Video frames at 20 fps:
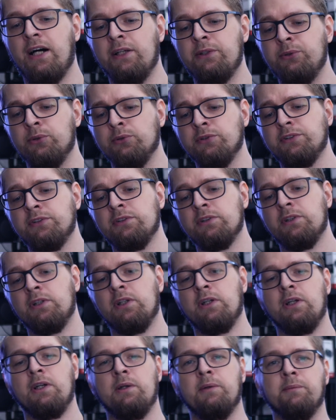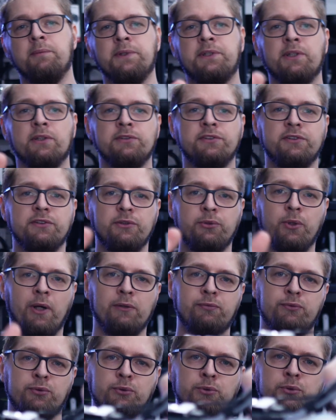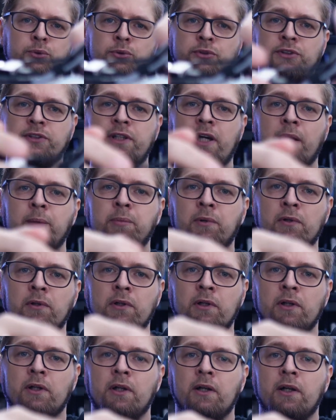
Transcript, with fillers: I use, because you have to use cable,